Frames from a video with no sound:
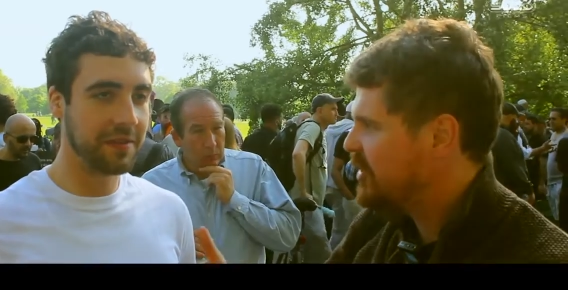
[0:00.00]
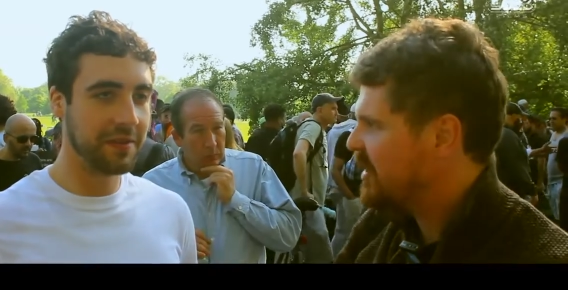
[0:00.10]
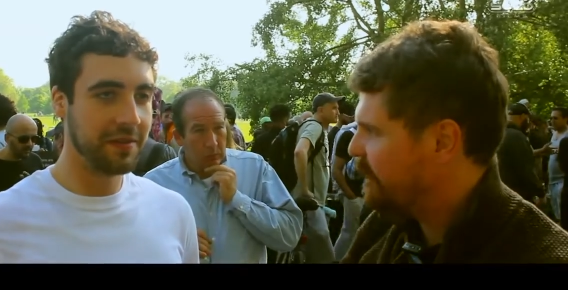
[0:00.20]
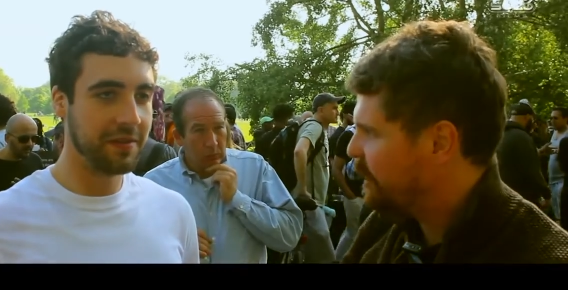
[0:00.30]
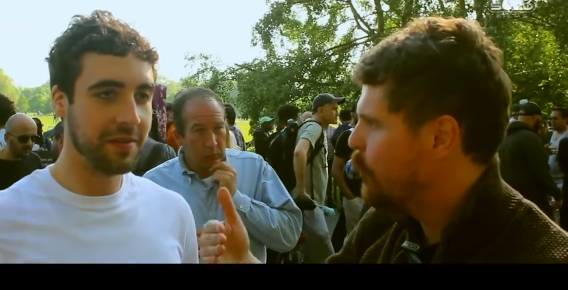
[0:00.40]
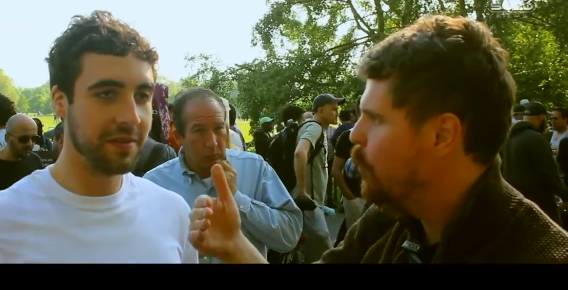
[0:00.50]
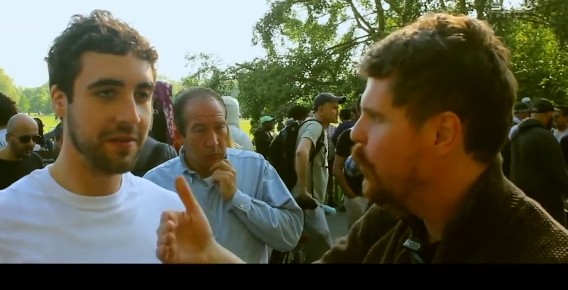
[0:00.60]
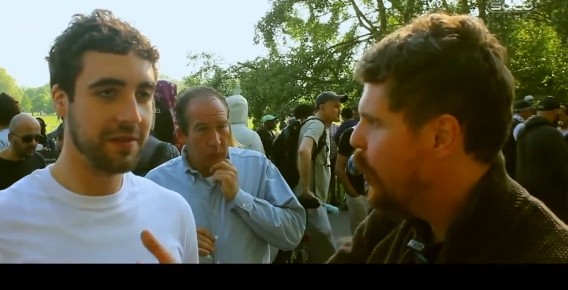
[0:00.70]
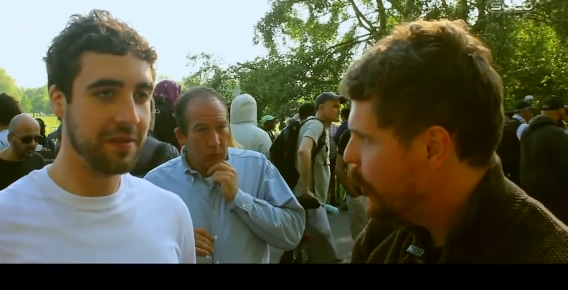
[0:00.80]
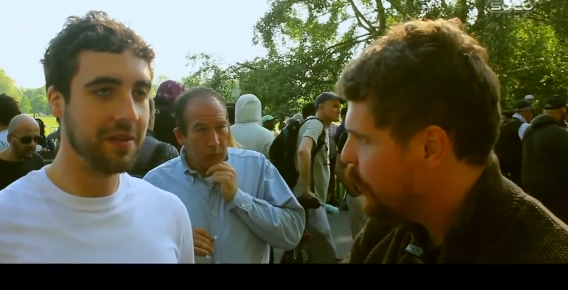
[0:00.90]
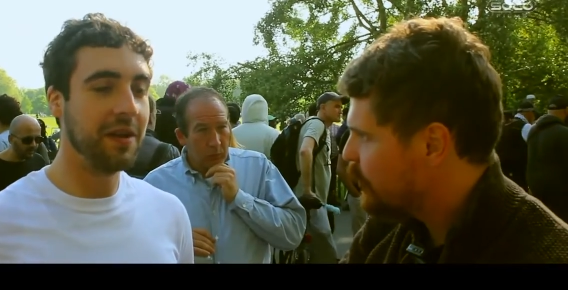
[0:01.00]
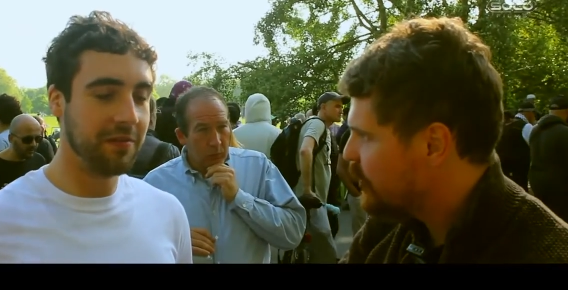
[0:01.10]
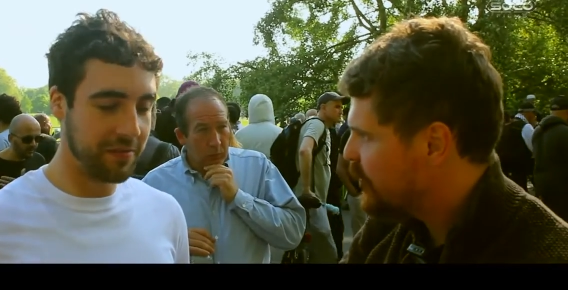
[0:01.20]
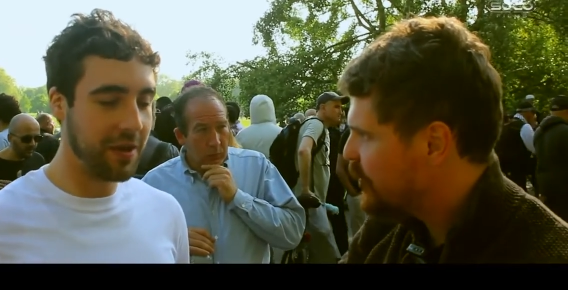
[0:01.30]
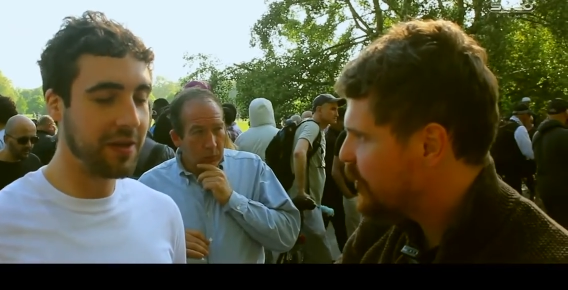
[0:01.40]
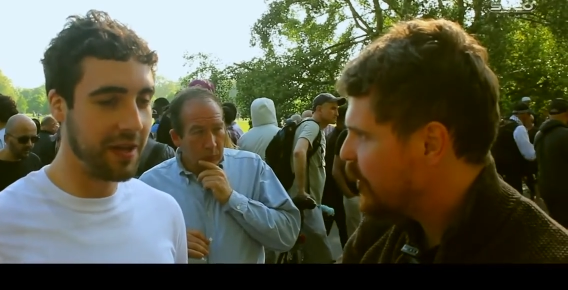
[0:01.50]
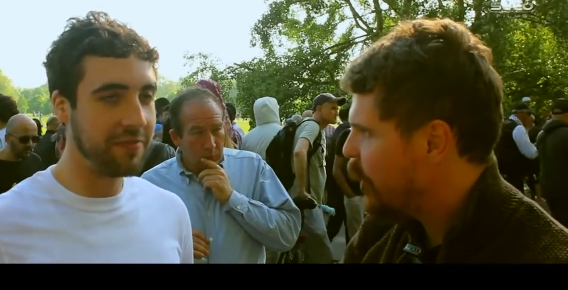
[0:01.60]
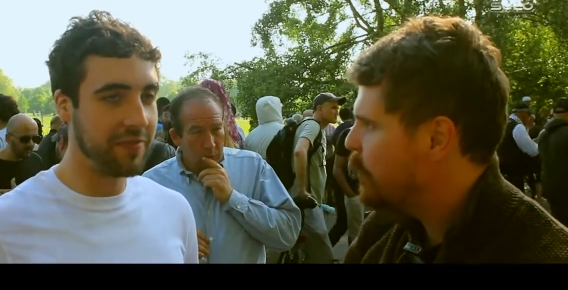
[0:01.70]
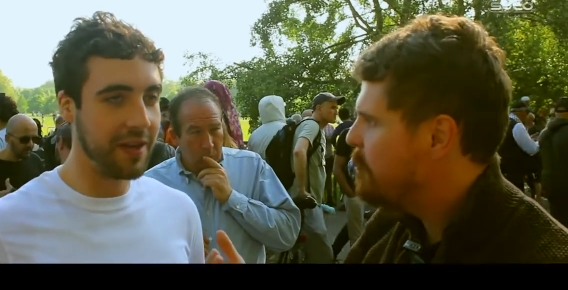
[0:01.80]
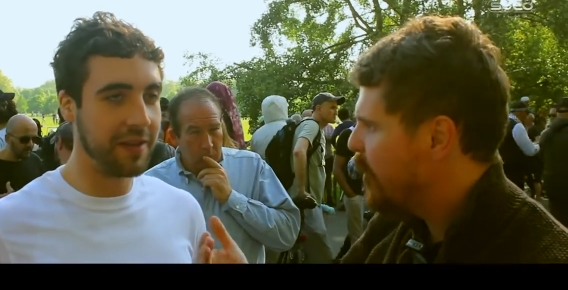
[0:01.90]
Speaker 1: in different words, okay,
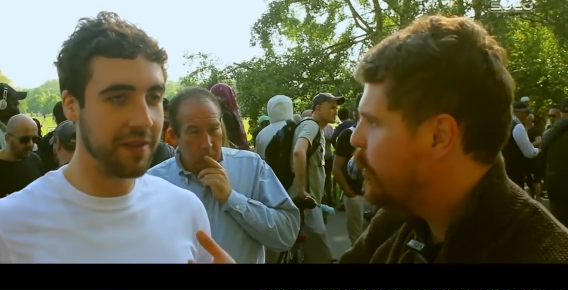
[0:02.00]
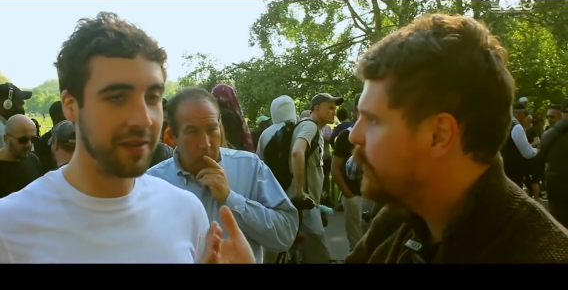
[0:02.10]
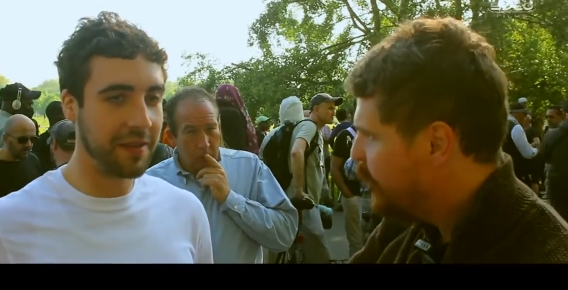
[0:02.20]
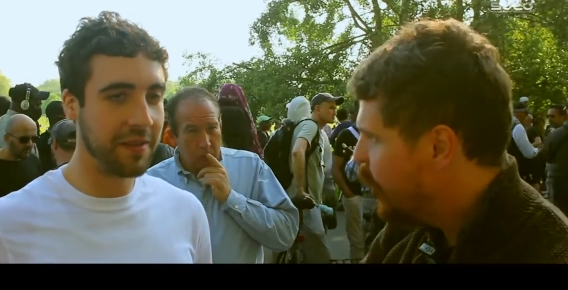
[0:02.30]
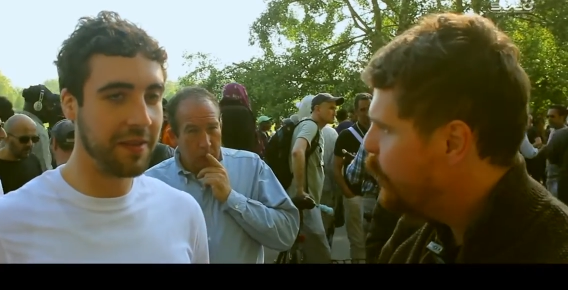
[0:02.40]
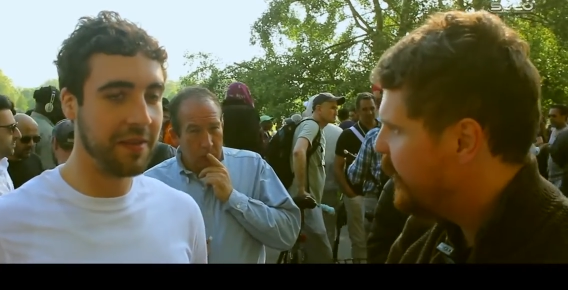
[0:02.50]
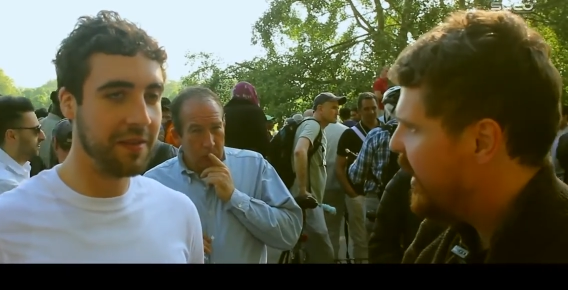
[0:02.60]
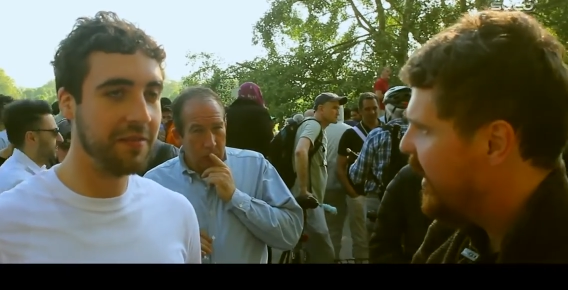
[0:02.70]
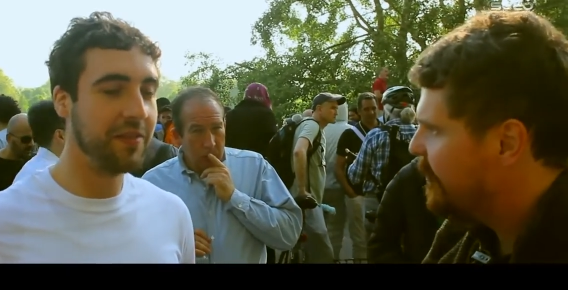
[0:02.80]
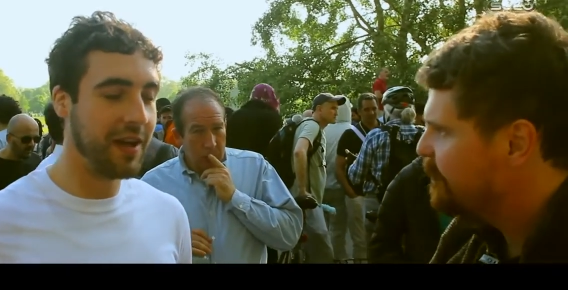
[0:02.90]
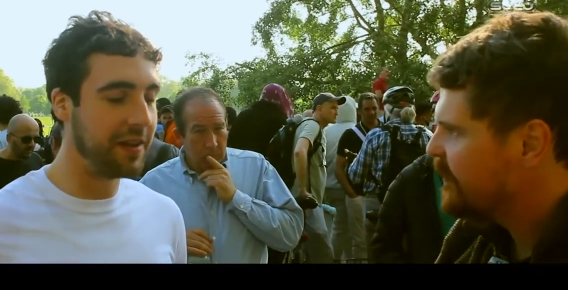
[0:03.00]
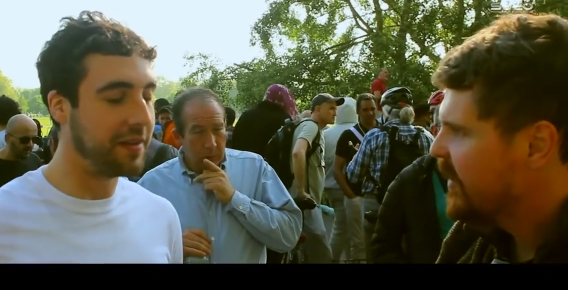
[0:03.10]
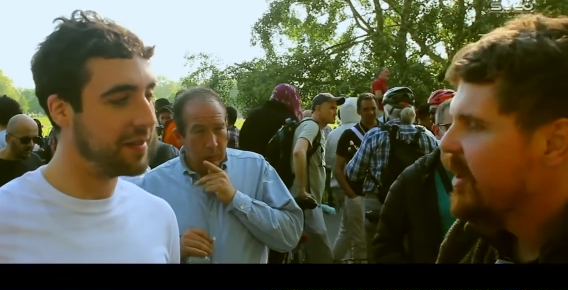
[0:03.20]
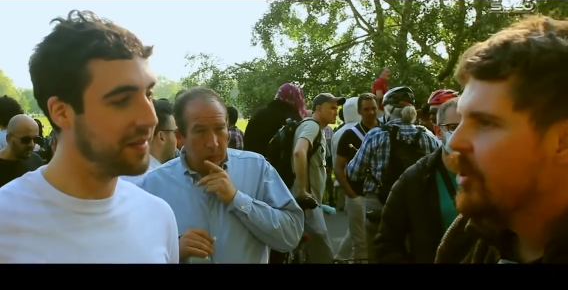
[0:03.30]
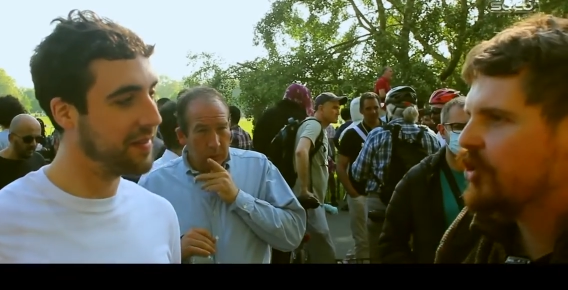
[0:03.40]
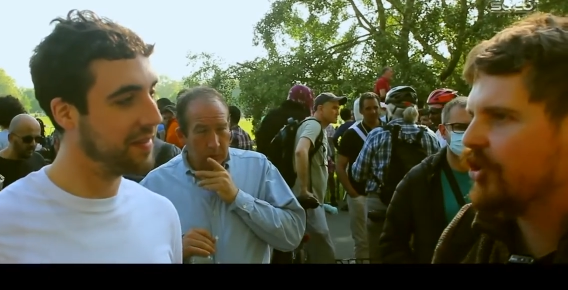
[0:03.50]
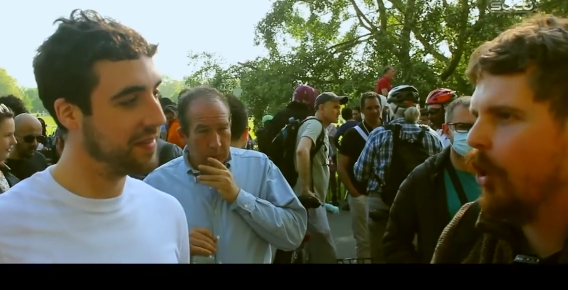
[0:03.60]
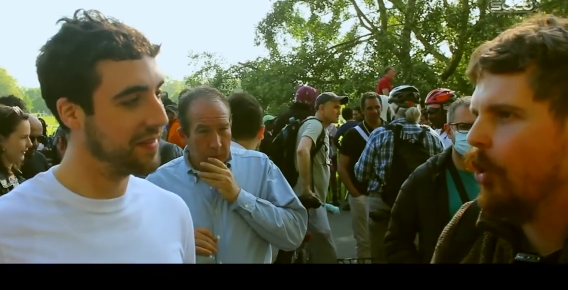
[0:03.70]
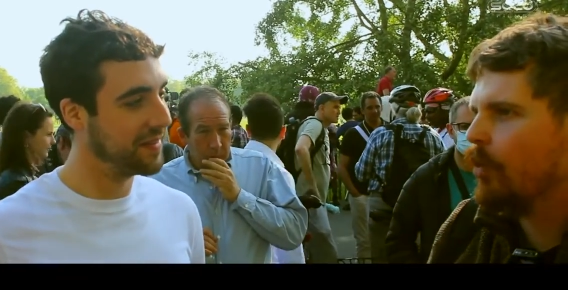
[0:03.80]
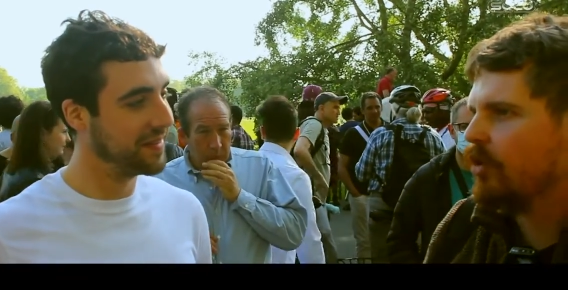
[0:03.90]
and we both know that.
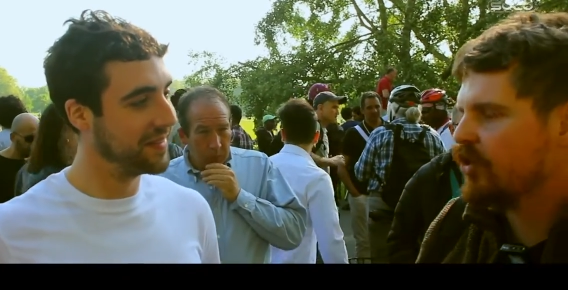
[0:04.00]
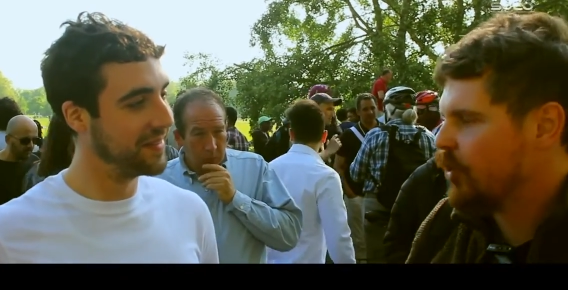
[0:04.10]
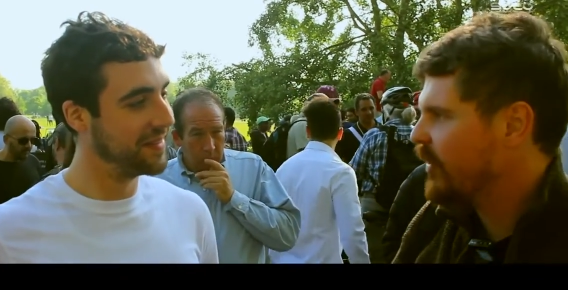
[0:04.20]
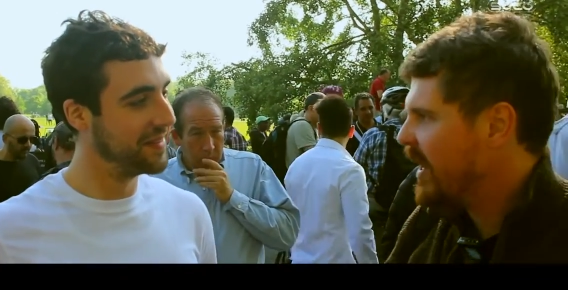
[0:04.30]
So, so